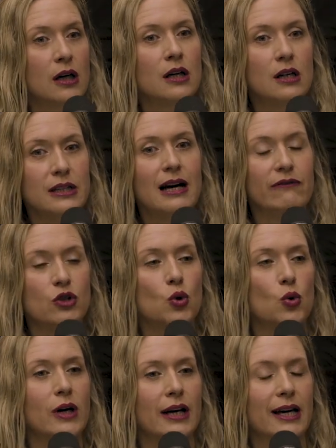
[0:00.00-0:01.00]
Yeah. To have
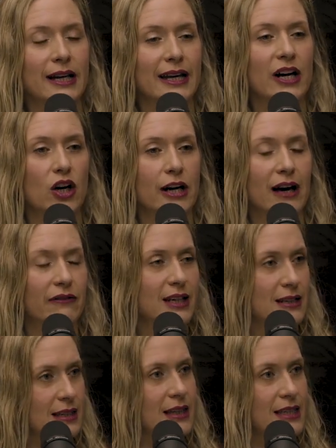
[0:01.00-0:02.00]
joy and carry
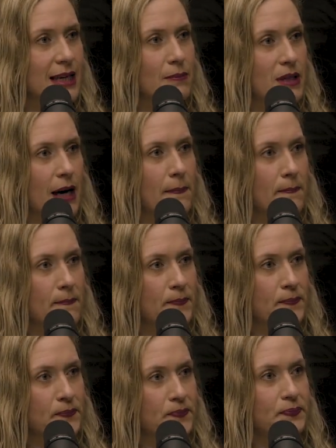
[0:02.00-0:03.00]
happiness at the same time.
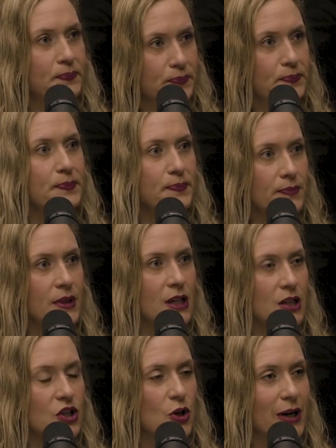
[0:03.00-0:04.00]
Yeah.
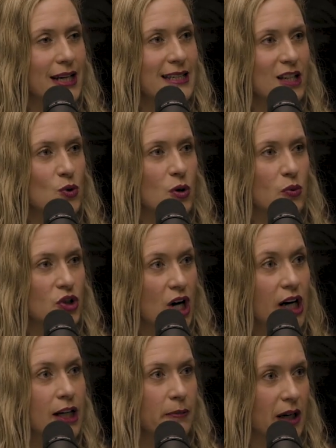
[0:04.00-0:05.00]
So I guess that's what we're
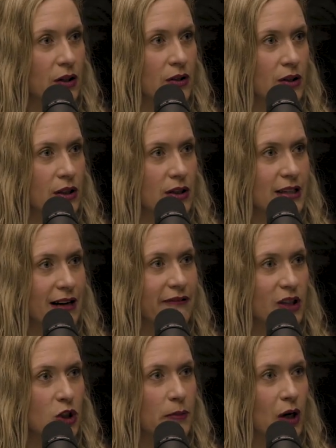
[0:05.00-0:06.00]
talking about. Does that
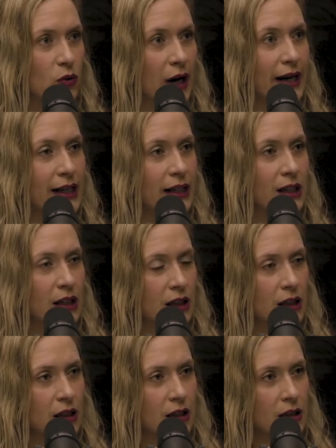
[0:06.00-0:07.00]
feel about right? I
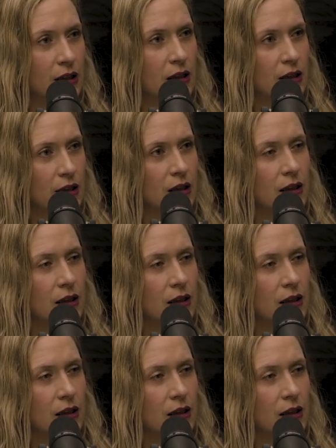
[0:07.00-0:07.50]
think so.